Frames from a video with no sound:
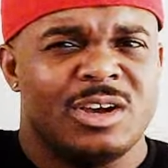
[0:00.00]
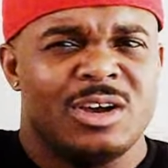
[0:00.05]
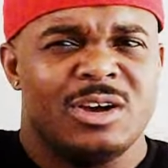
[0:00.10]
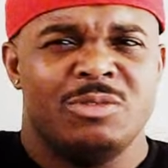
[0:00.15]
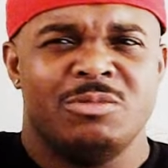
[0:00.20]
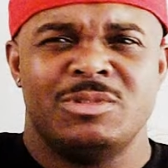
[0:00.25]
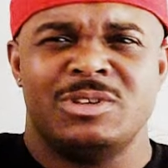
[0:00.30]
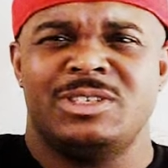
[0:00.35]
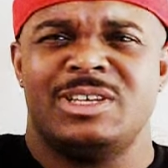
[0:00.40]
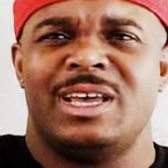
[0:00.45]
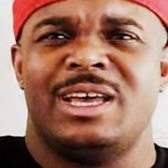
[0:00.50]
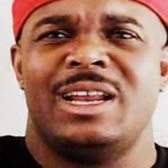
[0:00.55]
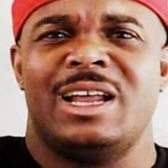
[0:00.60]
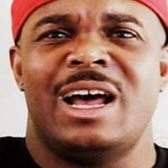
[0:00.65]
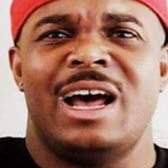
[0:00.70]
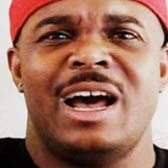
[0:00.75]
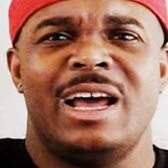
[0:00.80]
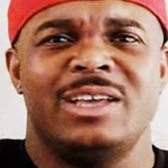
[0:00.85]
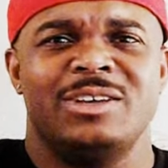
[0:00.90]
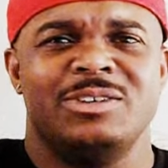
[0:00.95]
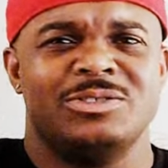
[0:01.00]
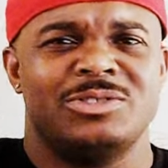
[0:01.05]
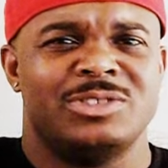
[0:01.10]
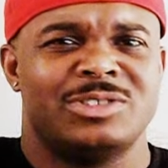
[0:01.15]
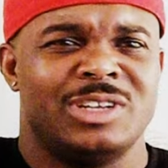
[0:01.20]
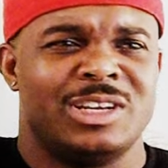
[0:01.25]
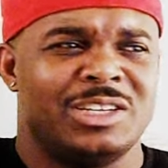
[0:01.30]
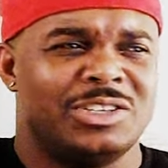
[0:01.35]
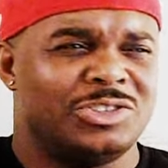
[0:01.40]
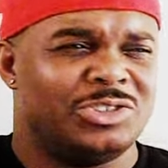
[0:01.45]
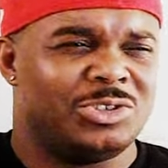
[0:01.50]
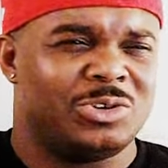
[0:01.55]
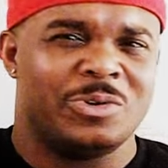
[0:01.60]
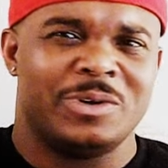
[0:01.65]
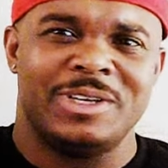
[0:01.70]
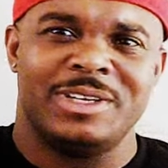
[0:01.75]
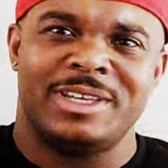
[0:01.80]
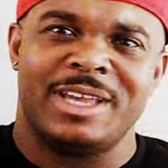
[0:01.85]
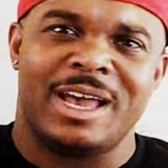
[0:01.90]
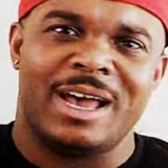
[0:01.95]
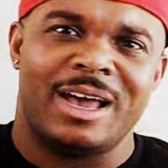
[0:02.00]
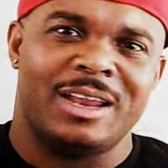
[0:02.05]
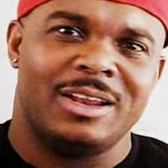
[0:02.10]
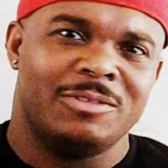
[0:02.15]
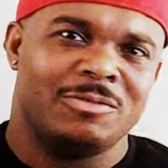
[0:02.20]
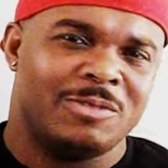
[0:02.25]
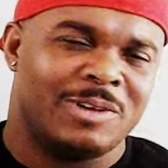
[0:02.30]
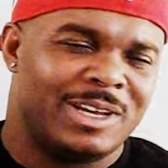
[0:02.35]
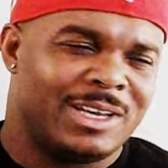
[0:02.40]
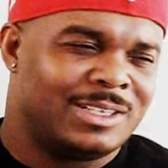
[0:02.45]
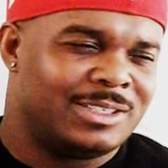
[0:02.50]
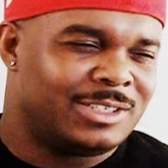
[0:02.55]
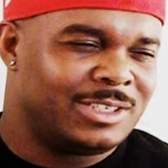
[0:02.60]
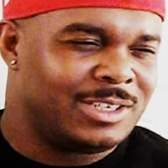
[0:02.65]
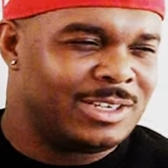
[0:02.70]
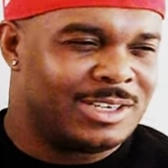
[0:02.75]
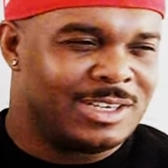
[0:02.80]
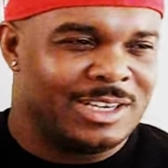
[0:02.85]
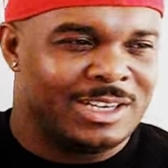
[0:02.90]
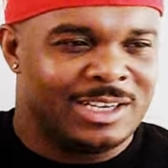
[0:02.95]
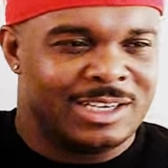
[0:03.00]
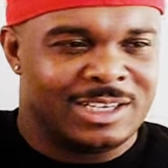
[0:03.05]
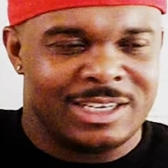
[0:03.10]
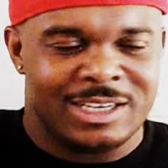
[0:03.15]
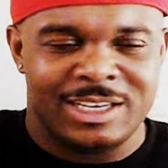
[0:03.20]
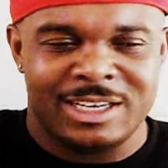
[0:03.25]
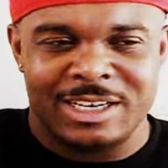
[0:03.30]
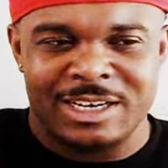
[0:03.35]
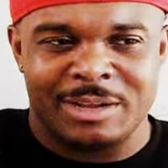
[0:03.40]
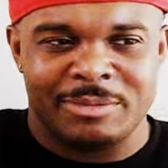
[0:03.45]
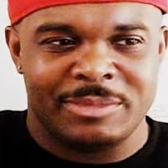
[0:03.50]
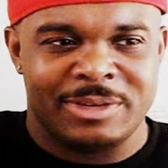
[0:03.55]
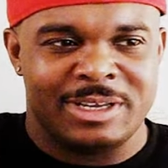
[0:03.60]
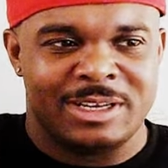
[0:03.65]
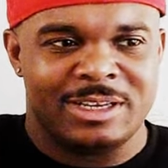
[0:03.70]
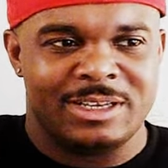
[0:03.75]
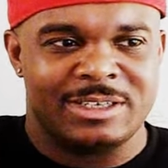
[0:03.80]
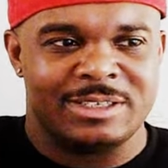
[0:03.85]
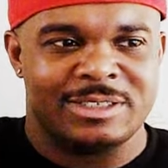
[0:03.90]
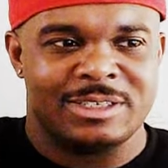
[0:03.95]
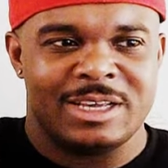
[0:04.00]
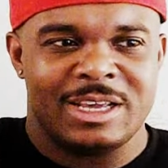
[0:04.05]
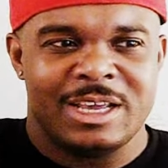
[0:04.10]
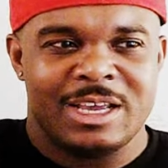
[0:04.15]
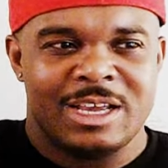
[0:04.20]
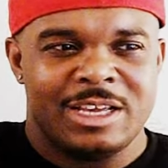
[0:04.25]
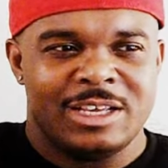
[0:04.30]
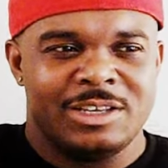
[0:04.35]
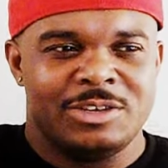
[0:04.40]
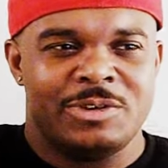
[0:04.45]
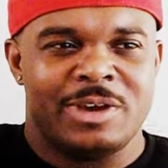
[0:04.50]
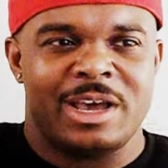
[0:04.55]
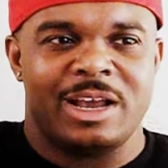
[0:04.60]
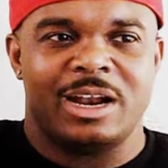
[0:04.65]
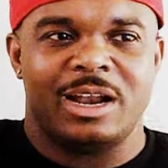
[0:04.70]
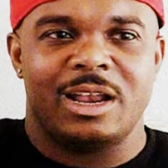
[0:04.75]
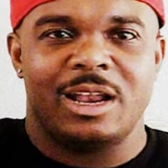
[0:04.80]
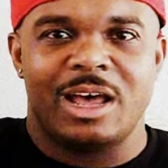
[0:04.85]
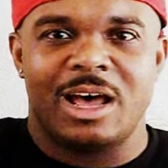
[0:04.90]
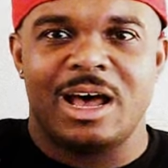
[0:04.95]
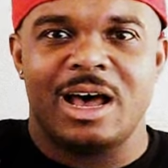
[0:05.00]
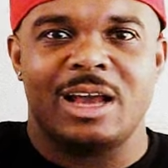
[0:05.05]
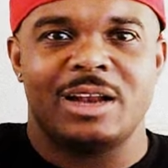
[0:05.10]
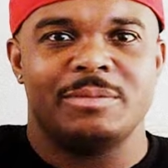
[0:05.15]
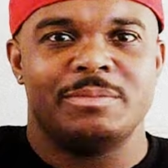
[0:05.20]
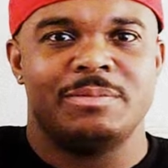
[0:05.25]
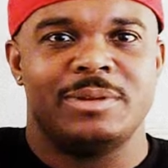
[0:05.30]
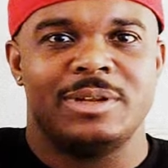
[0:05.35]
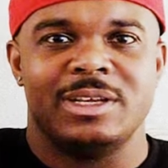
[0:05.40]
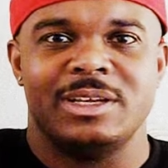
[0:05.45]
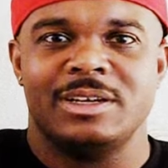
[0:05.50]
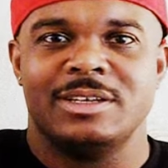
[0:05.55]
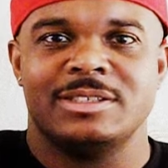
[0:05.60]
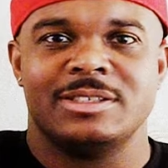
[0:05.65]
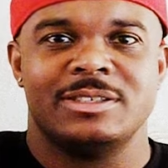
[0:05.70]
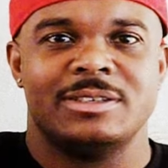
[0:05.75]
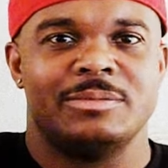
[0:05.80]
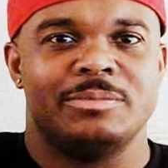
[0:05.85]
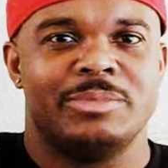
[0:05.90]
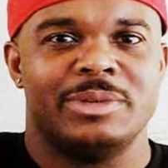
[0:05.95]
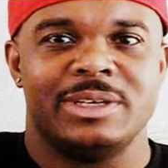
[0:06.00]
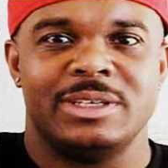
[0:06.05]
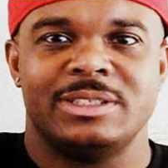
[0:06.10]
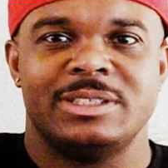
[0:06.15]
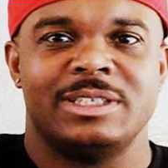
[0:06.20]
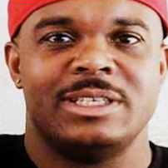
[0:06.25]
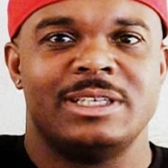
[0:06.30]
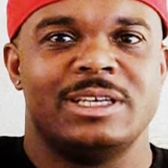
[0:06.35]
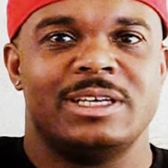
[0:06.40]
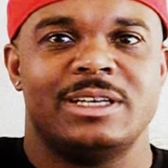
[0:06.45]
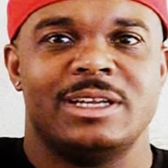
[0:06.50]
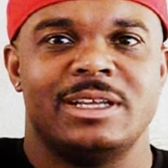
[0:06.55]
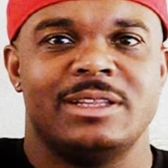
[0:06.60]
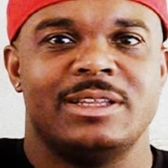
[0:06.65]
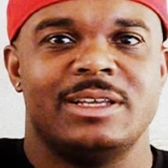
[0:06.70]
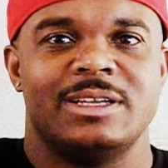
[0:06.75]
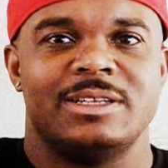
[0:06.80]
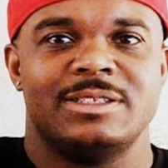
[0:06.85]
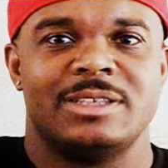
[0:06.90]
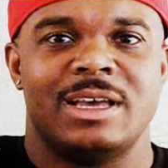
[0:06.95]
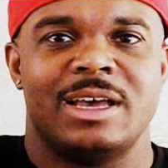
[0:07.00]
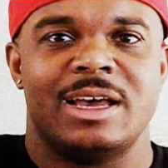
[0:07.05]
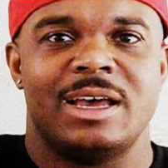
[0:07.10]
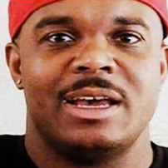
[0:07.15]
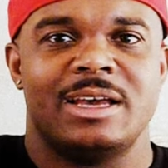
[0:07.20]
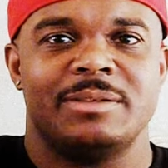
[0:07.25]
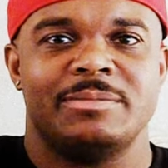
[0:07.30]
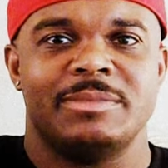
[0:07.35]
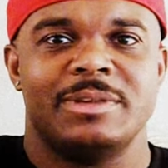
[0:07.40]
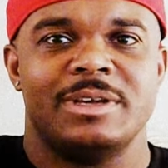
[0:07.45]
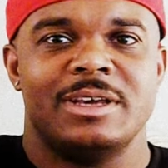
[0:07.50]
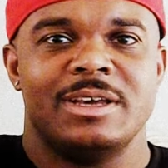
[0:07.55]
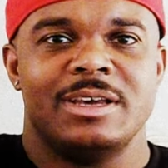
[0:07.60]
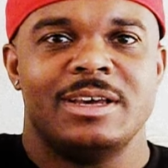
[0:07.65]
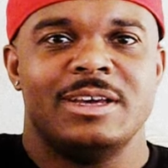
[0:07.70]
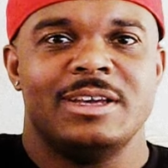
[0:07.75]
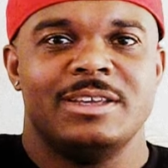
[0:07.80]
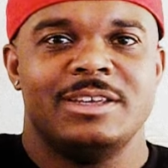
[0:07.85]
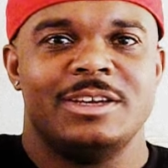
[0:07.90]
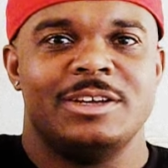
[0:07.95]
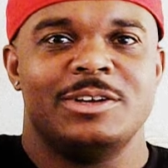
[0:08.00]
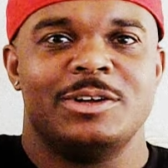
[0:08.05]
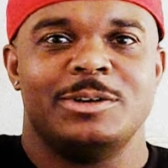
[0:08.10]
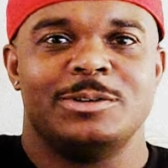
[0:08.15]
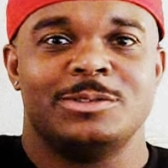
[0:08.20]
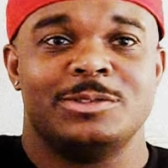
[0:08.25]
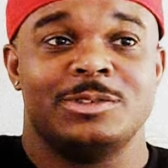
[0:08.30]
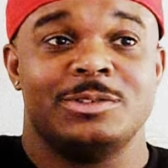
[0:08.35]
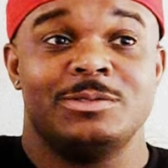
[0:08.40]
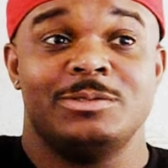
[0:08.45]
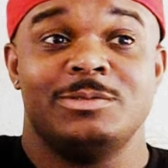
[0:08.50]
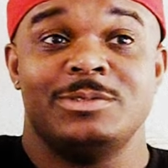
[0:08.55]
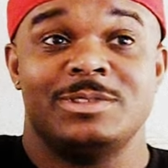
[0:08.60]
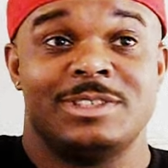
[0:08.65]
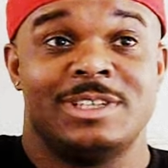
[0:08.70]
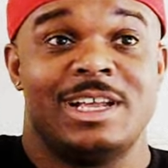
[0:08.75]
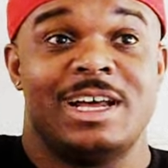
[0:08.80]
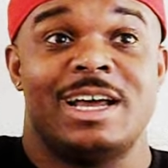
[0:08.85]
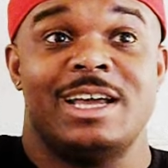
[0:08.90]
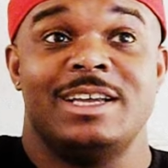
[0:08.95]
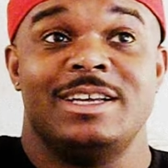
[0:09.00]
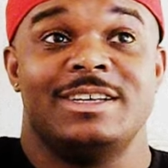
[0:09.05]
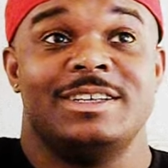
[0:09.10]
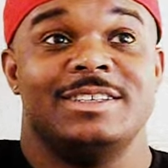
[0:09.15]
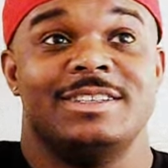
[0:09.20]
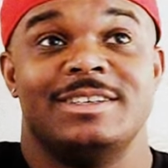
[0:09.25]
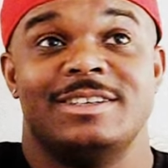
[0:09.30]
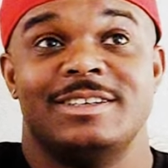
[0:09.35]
was at Ohio State. Joey Galloway, Terry Glenn. I mean, you had a lot of players in the Big Ten at that time, you know. So it was like,